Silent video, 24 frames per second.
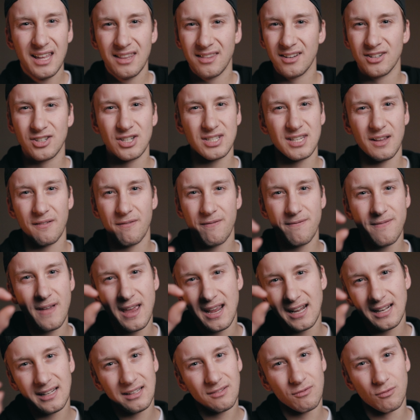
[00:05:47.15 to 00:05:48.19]
They're just a
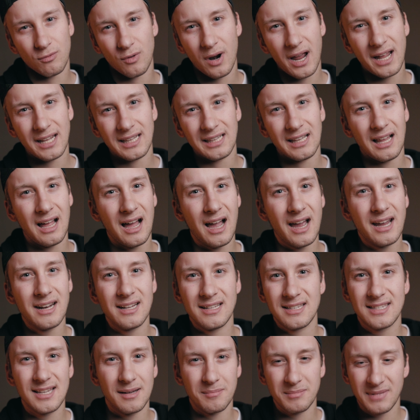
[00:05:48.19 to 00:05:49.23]
faint red line,
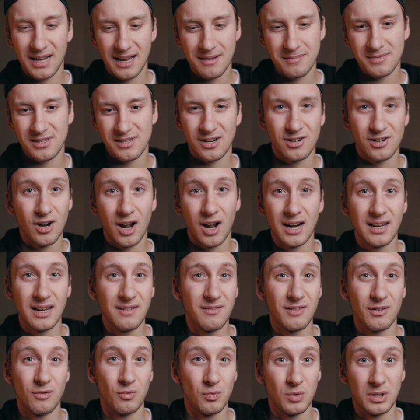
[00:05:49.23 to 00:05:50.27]
and sometimes they're not
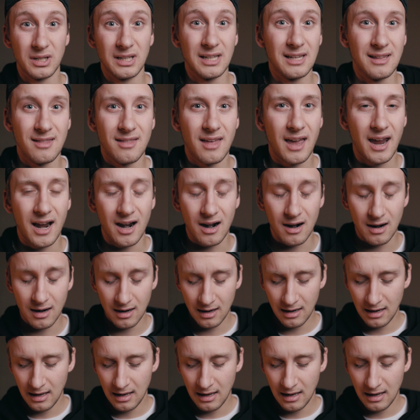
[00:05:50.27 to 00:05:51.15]
even really there.